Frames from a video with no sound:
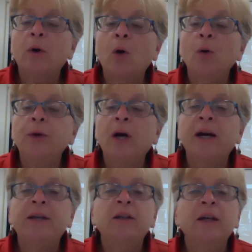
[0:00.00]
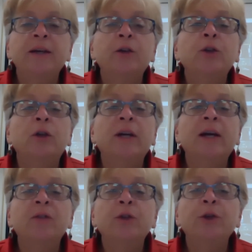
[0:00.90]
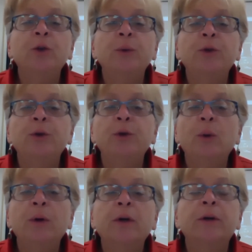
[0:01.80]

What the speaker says: own IDA. Kevin, are you in New York?